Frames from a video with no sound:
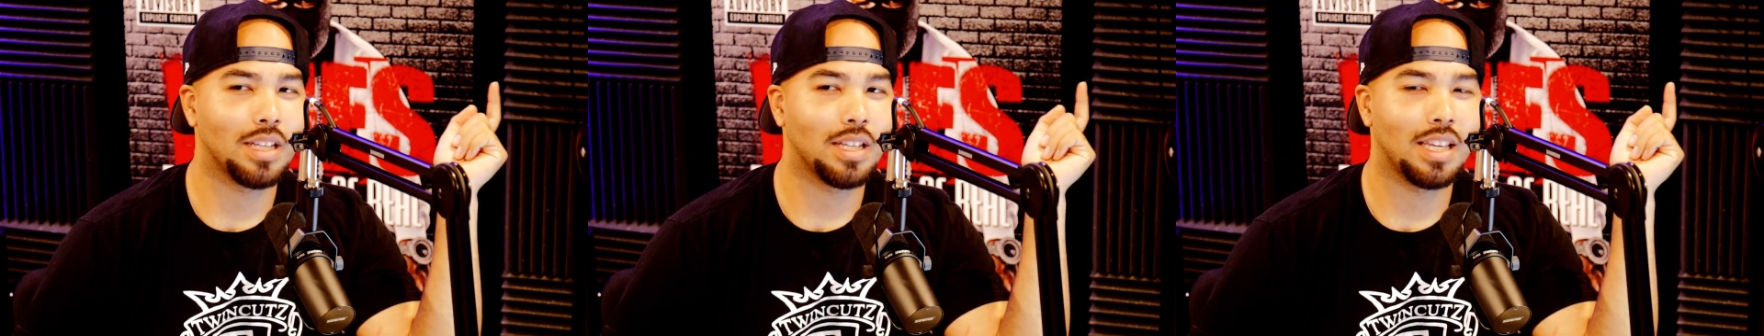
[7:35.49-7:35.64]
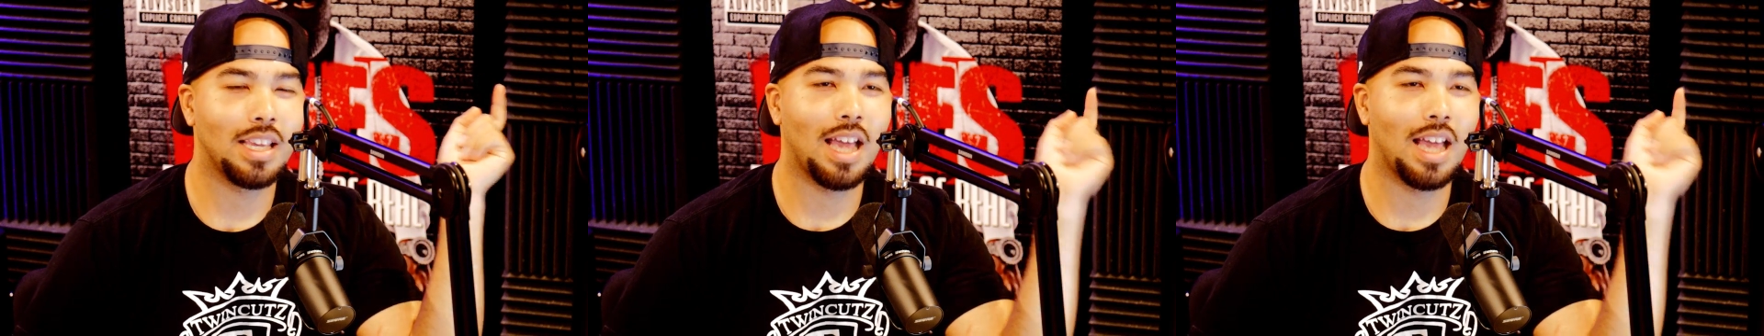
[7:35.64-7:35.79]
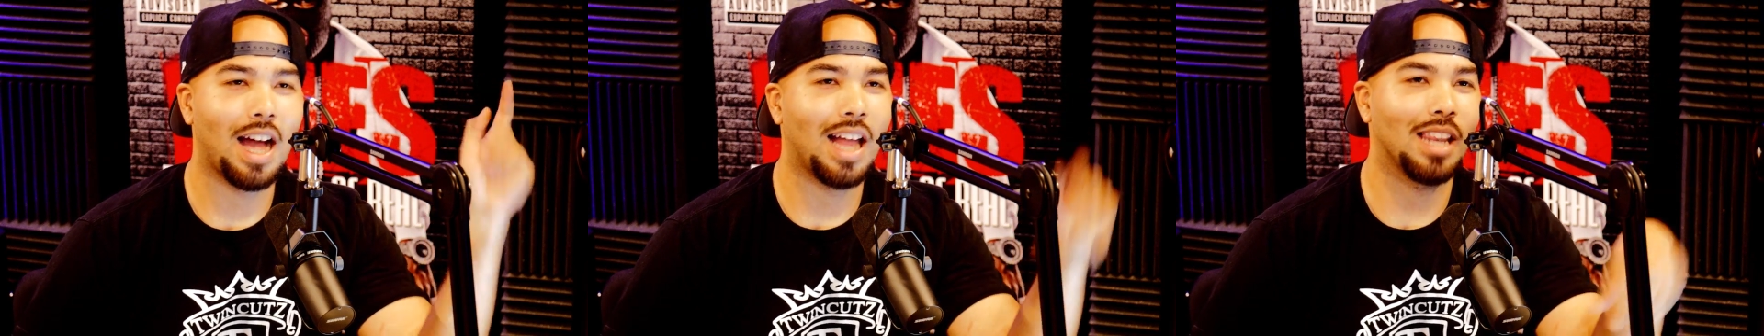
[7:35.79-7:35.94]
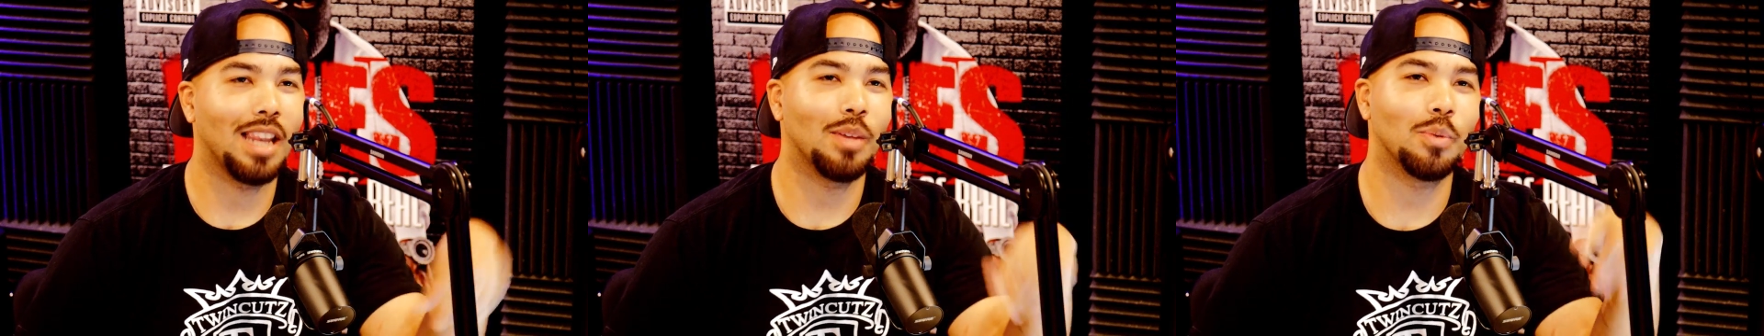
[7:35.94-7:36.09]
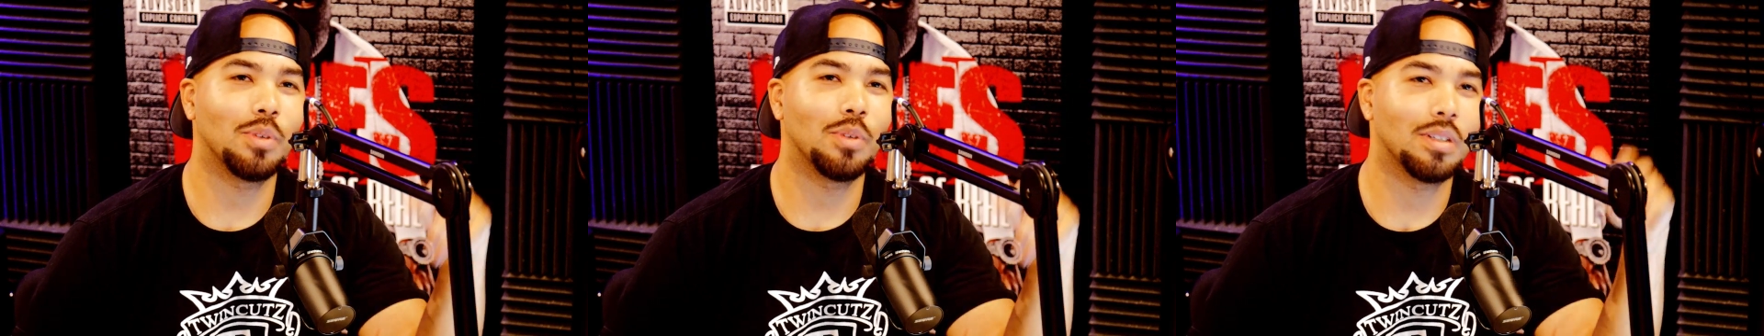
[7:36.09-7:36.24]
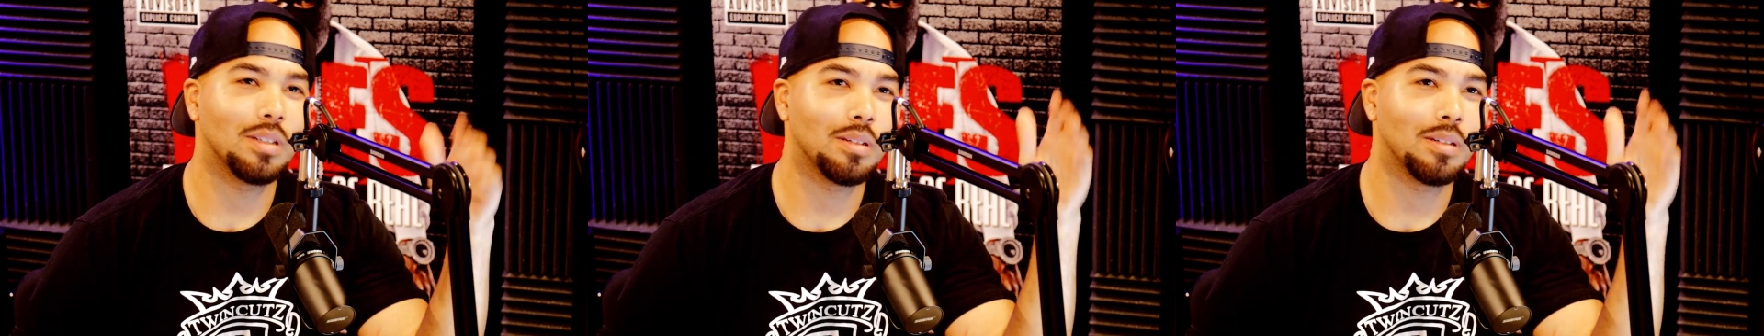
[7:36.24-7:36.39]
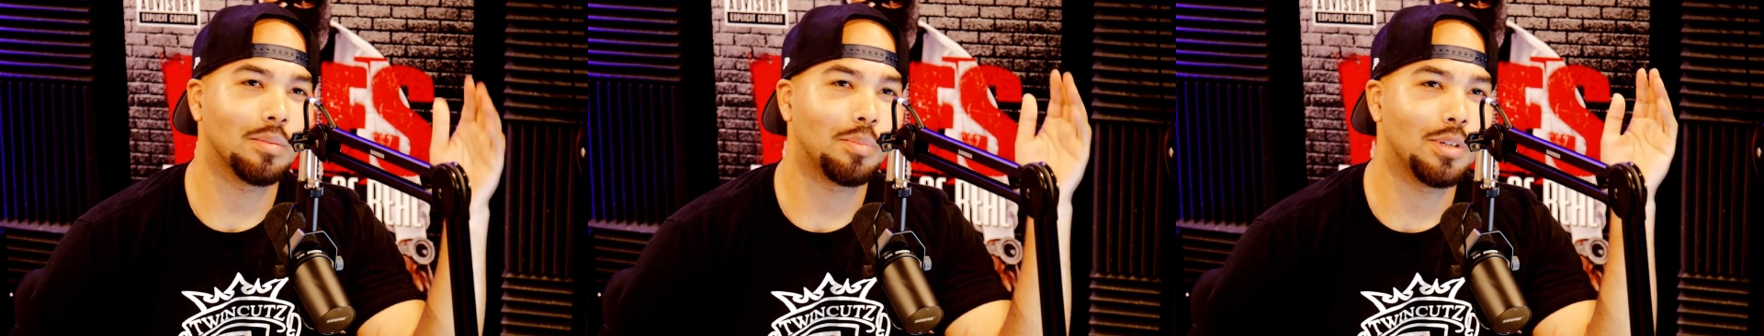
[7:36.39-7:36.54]
think he
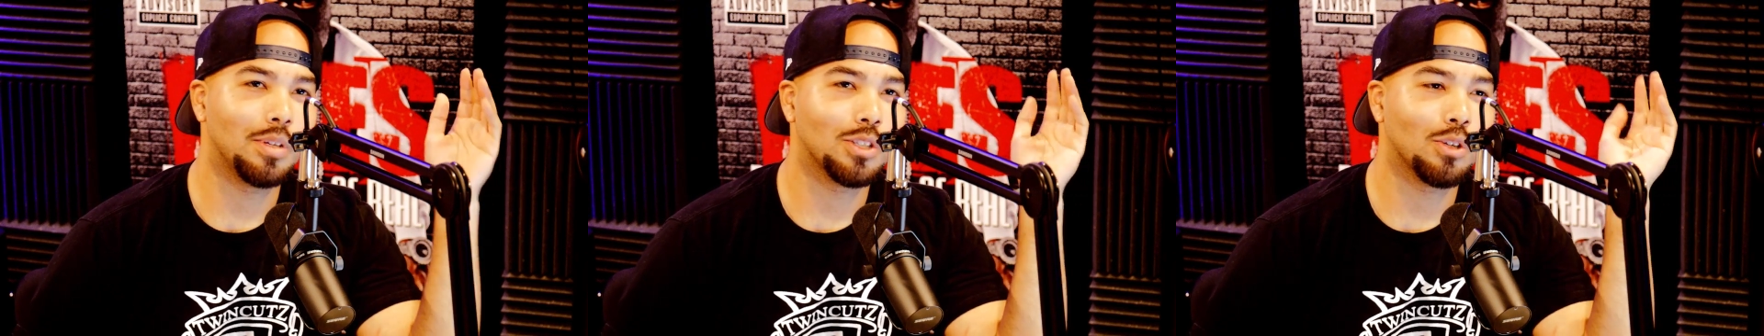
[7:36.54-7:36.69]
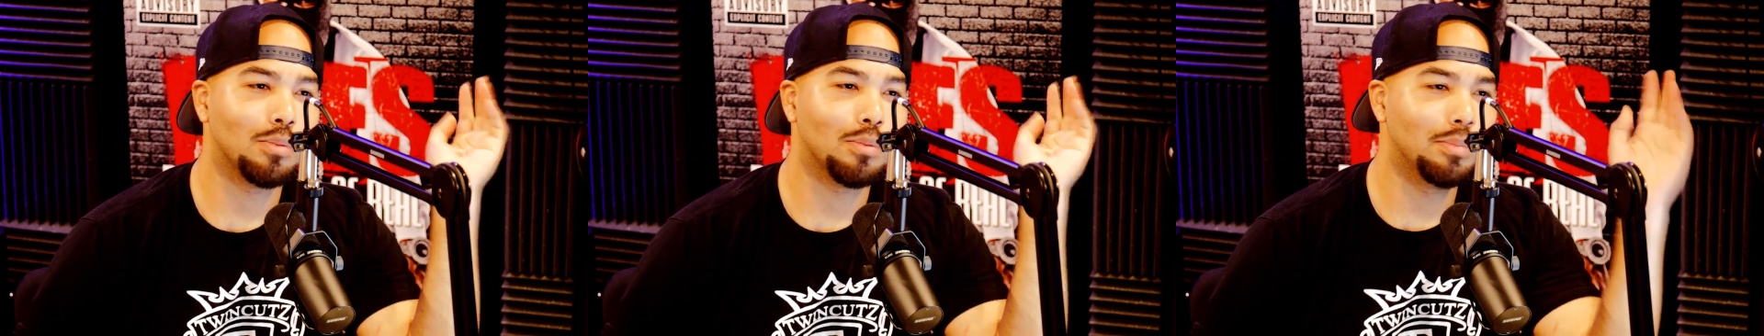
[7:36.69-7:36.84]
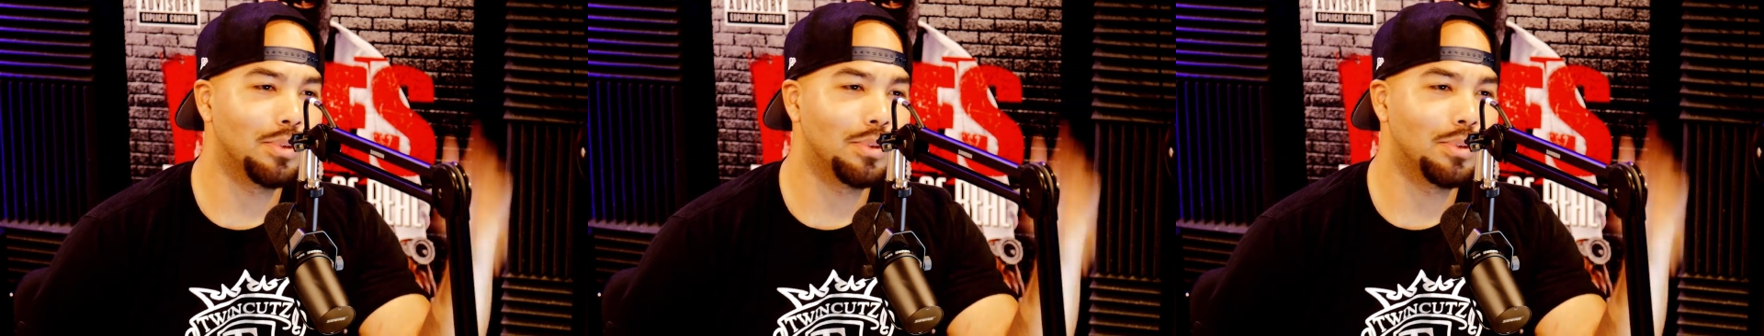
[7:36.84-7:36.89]
Hollywood." Pizzo